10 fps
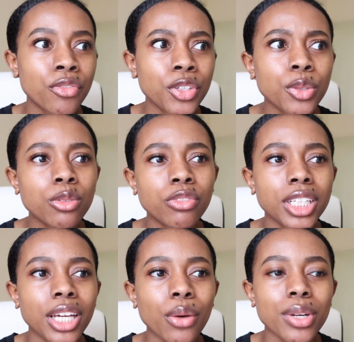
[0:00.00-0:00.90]
viewed
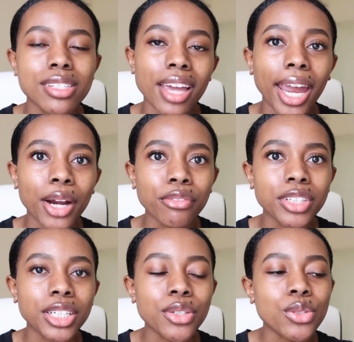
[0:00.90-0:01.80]
video is a hair
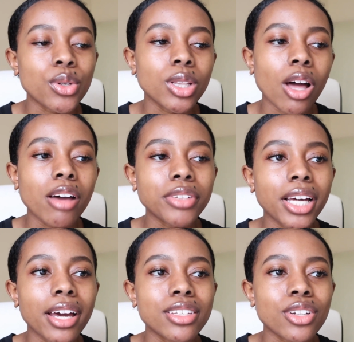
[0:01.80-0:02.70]
video, so a lot of you
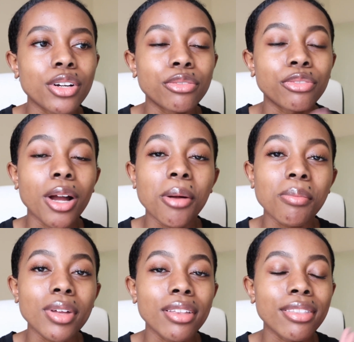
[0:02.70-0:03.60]
guys are
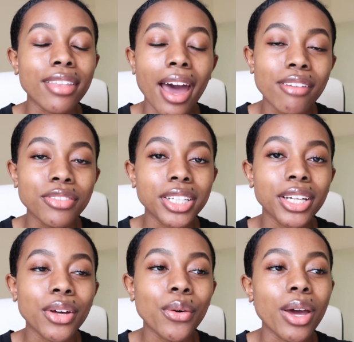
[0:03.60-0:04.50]
from that
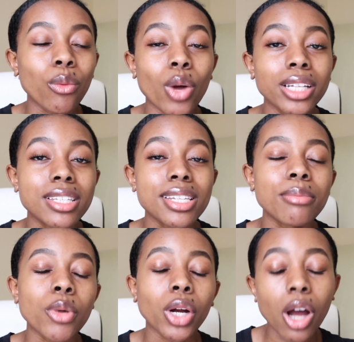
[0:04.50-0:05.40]
video and want to see
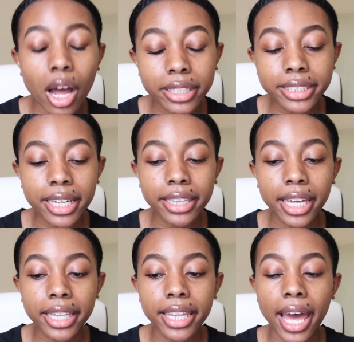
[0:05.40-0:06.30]
more content
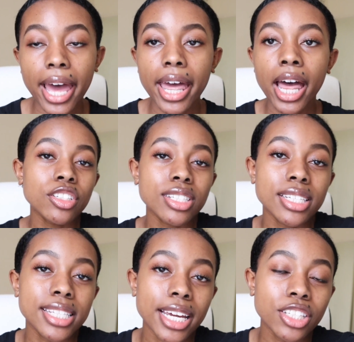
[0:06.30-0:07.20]
like that. I just
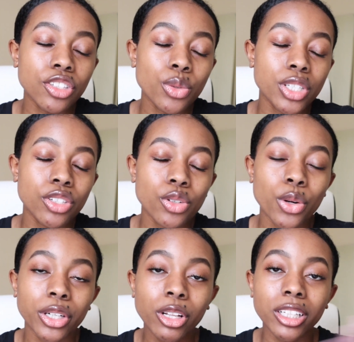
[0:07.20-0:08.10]
decided to do a
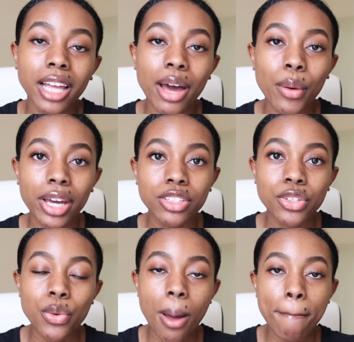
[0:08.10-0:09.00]
tutorial on how I
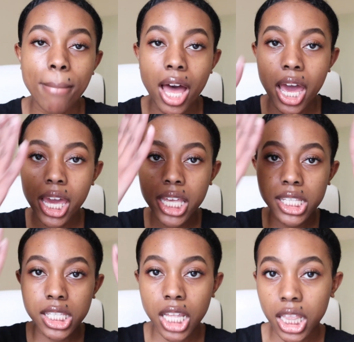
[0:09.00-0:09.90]
do my
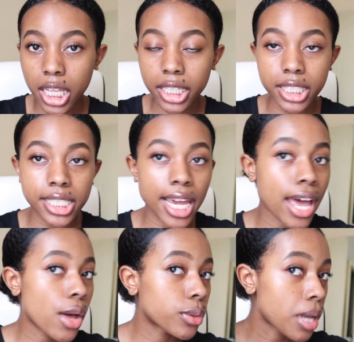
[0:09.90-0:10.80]
slick
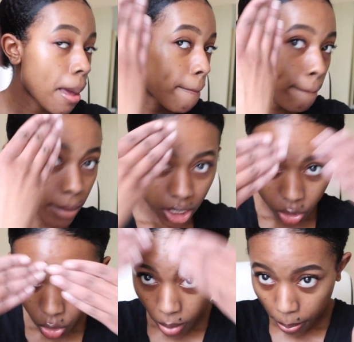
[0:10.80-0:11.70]
down
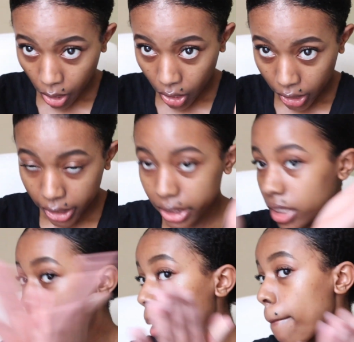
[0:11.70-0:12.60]
middle
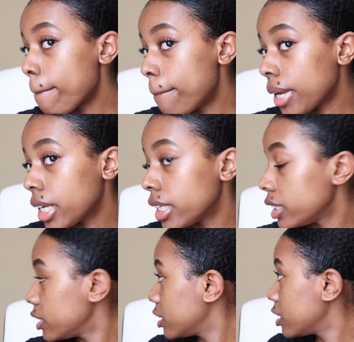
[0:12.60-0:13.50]
part
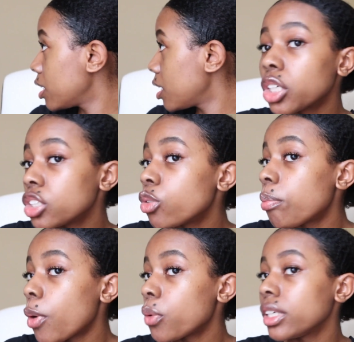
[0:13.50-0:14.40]
bun. Could do a
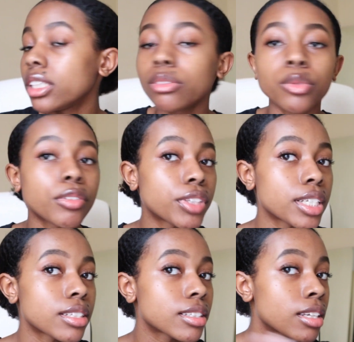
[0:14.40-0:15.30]
pony with
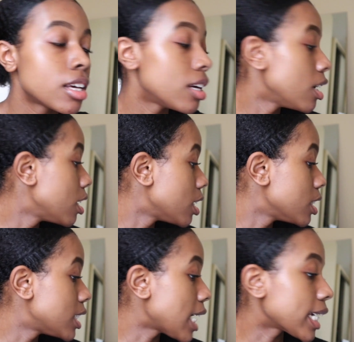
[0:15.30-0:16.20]
this
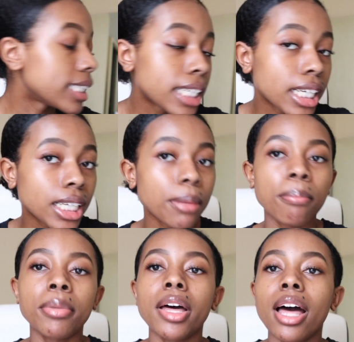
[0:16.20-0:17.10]
technique,
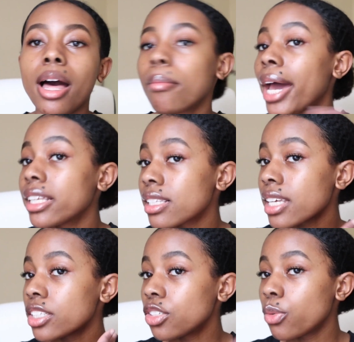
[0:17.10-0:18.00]
but I
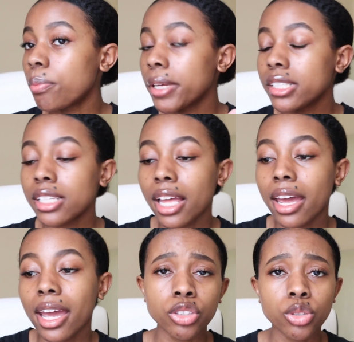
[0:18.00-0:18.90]
decided to do a bun
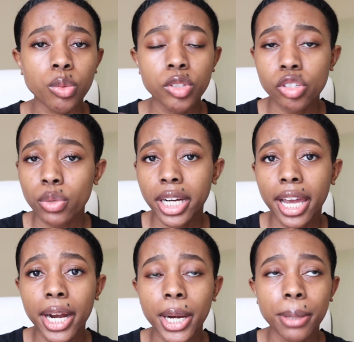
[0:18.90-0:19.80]
today. You can do it with short
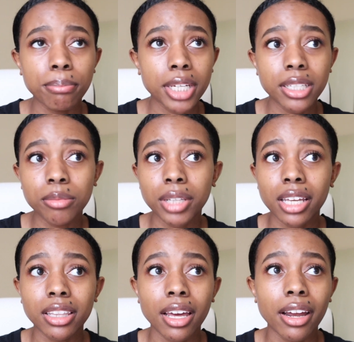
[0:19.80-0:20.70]
hair, medium
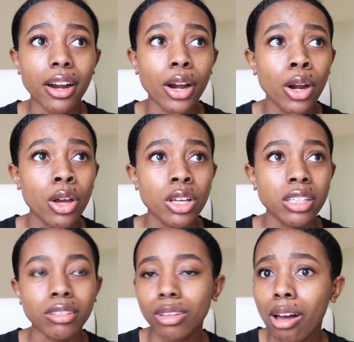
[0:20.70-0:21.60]
length hair,
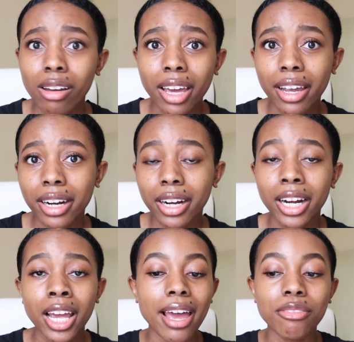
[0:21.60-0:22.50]
long
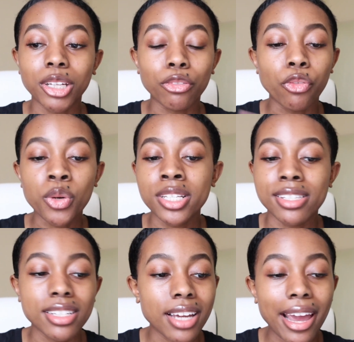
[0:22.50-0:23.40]
hair, and have like
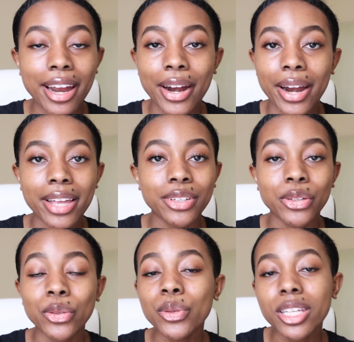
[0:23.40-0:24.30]
4Z hair, and
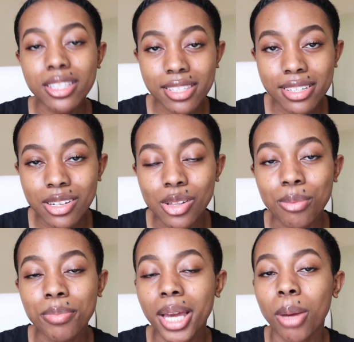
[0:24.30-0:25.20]
you can
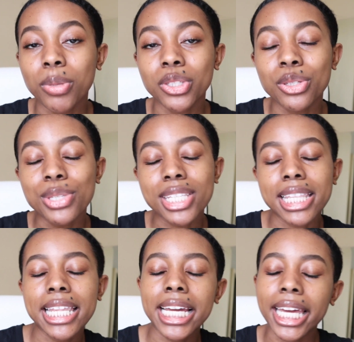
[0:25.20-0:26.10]
still be able to
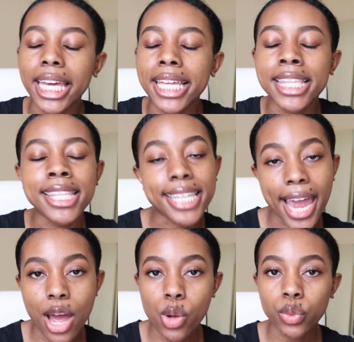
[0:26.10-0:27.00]
slick it
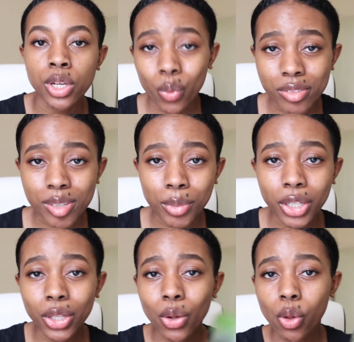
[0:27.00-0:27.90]
down with some
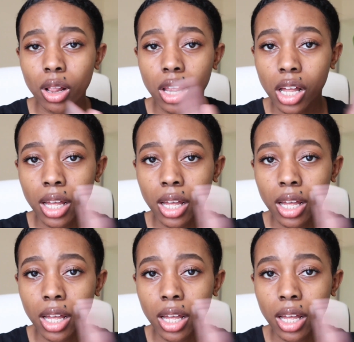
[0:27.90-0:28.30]
good old